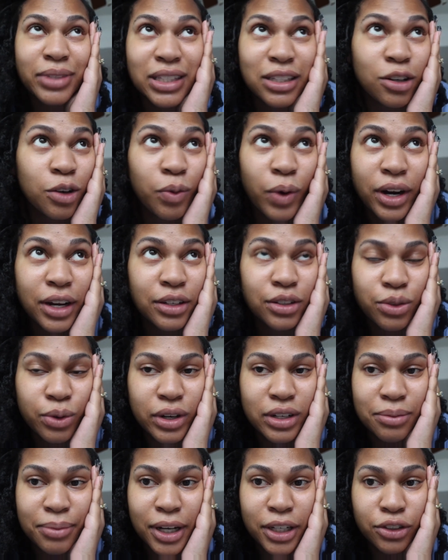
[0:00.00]
still working
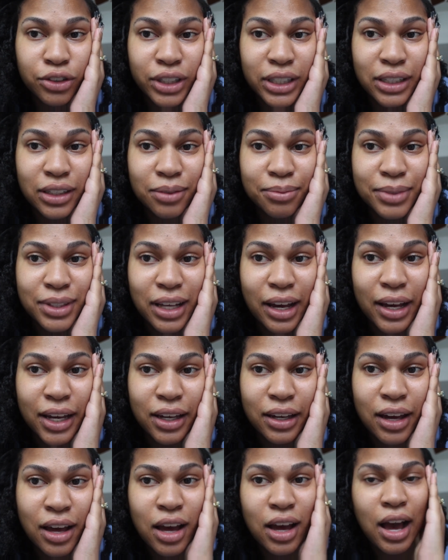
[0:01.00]
towards my dreams.
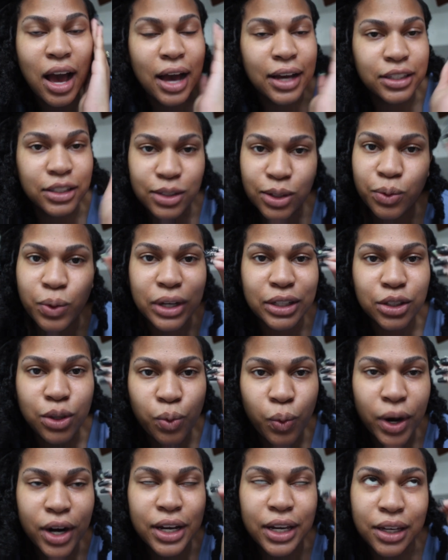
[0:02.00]
Like, I still want
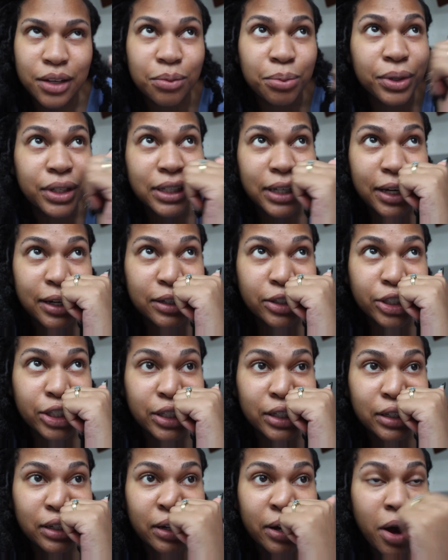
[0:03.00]
to work in
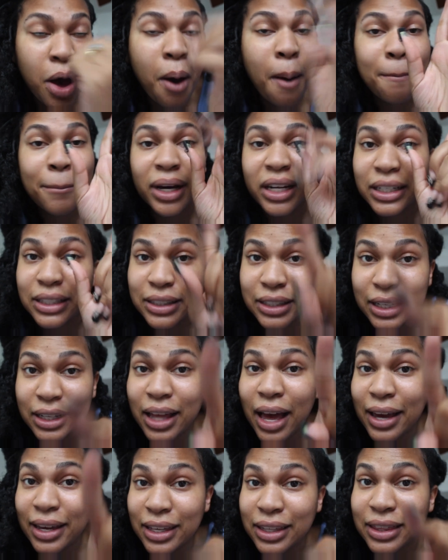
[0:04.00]
production, but until
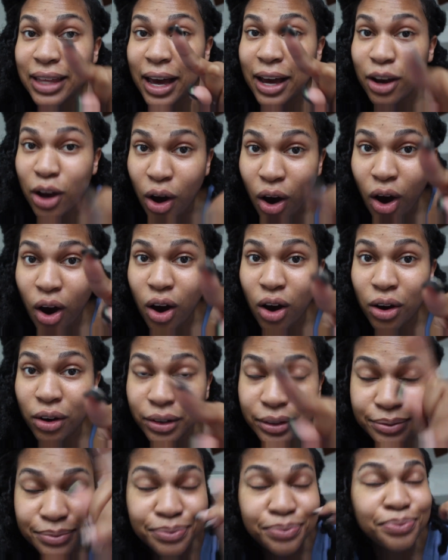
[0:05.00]
I get that
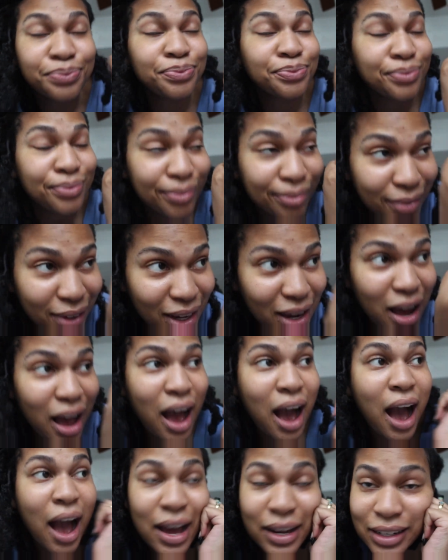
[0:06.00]
call,
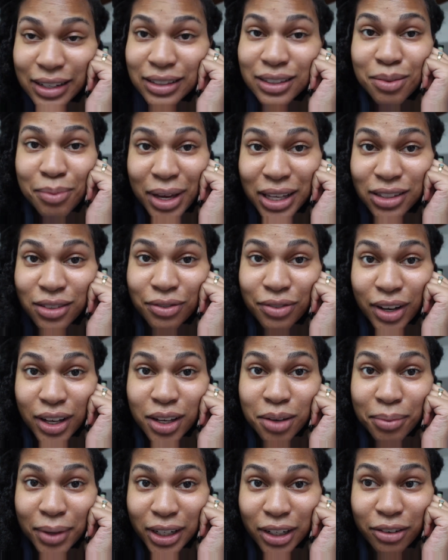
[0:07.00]
I need to make some
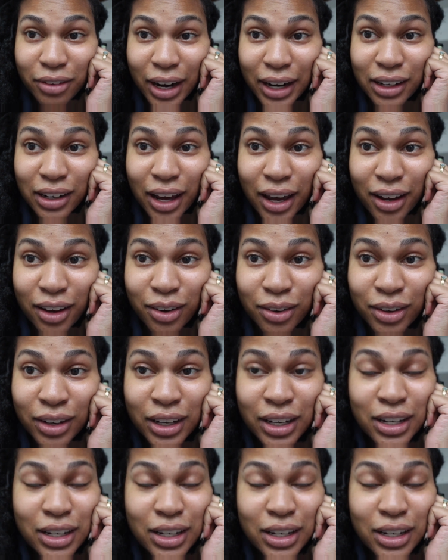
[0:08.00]
fucking money right now.